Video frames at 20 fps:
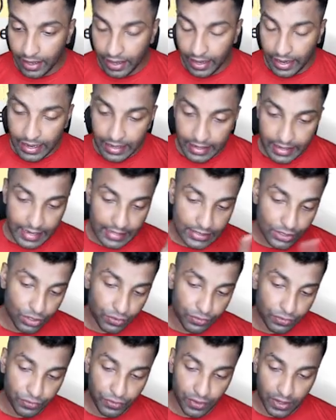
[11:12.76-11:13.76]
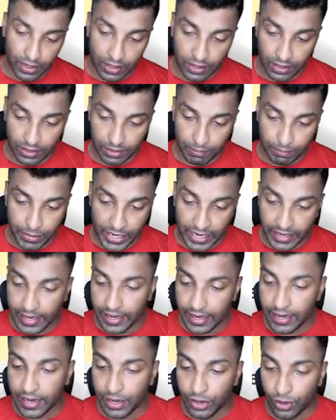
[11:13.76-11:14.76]
in case of
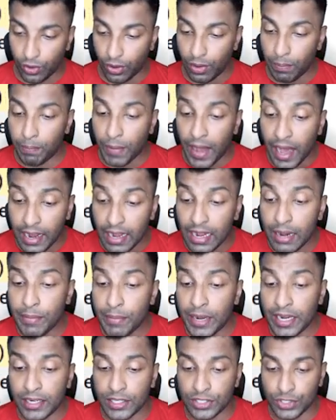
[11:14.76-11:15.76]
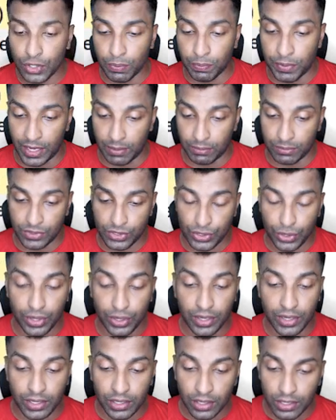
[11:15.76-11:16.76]
Britain and all, parliament is supreme. So
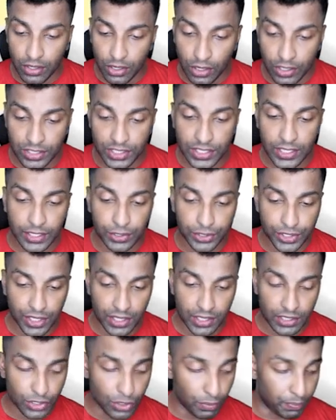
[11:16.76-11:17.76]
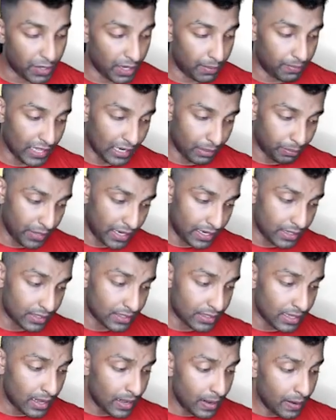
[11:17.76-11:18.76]
here constitution is supreme. That
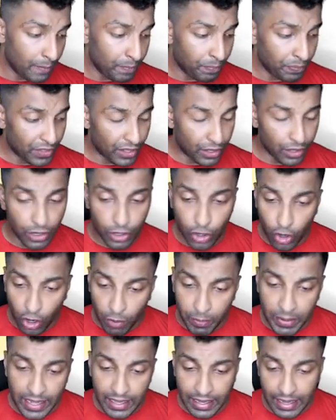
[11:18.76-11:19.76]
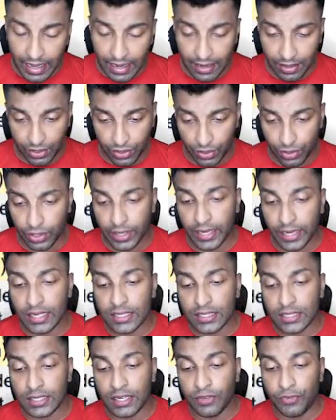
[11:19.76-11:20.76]
means nobody can, it
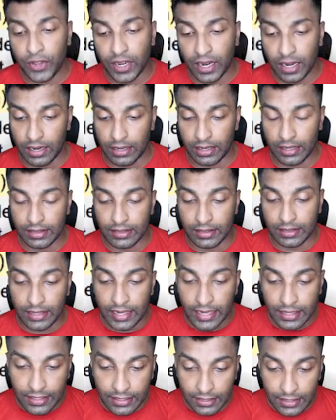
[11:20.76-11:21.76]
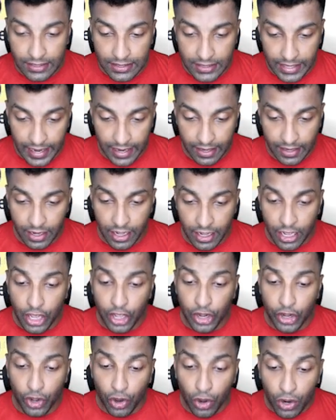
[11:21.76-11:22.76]
is difficult. Neither the state
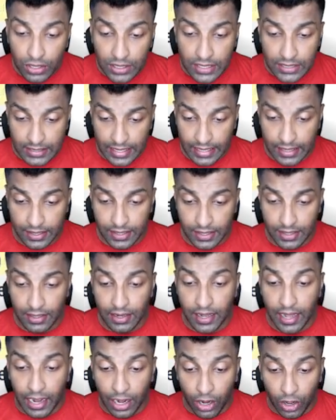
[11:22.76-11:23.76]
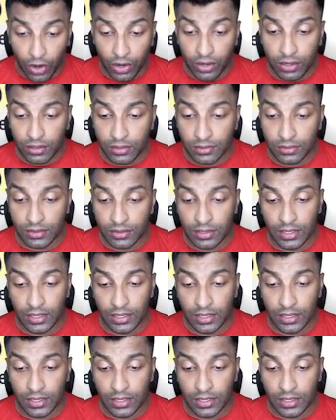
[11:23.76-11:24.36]
nor the center alone